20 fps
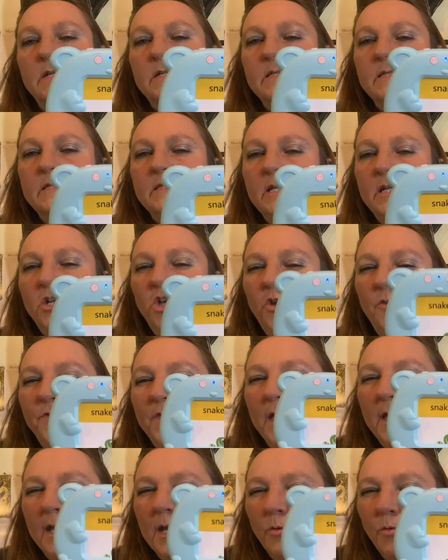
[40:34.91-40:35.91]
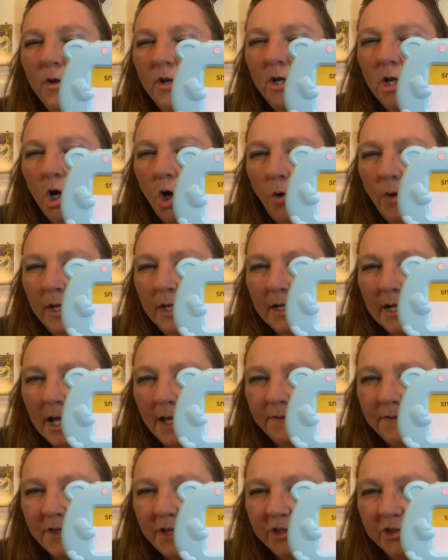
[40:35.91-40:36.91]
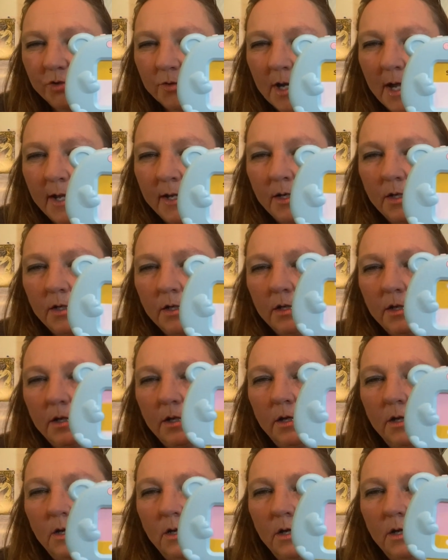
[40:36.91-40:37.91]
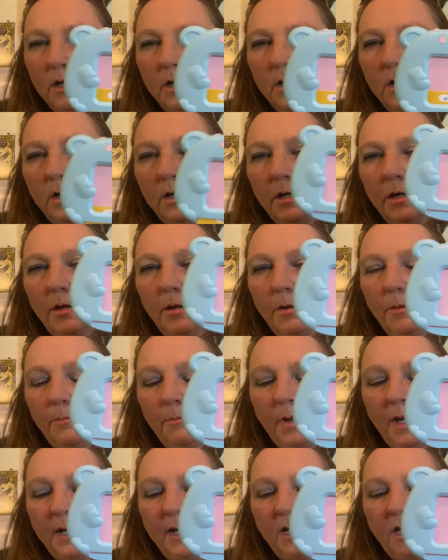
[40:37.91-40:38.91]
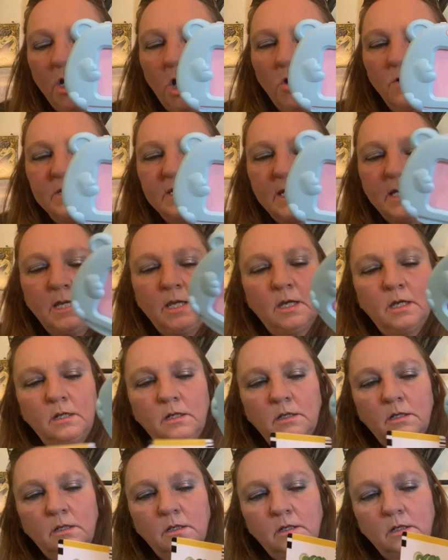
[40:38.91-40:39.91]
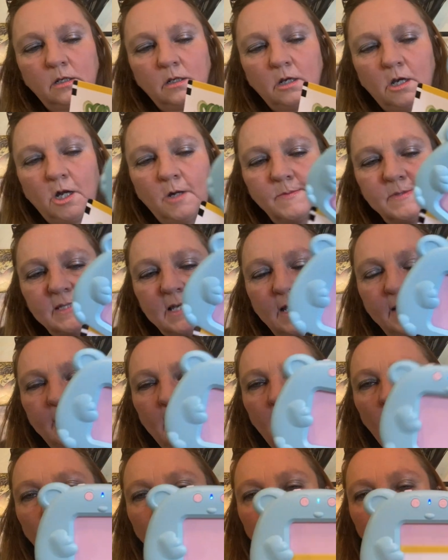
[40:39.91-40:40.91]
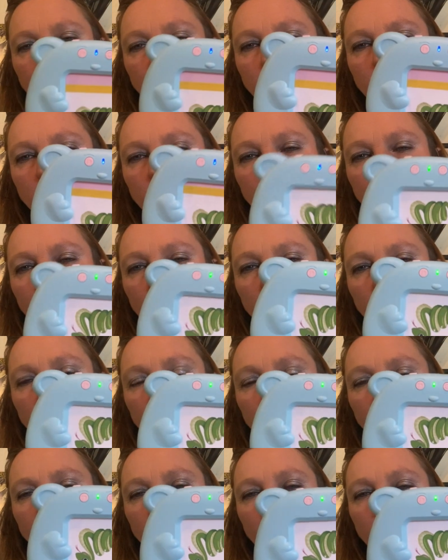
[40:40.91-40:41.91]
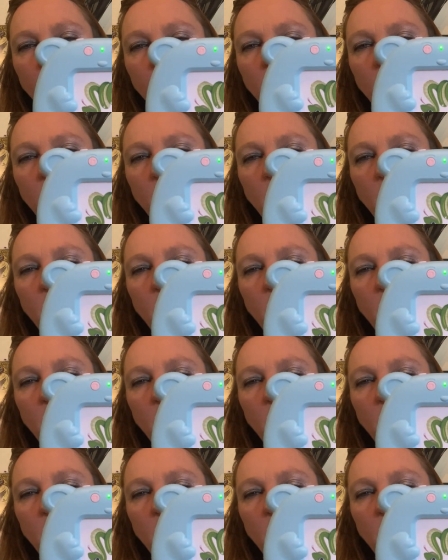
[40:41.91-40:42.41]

See, you think it would go in like this, right? But it goes in upside down. Snake.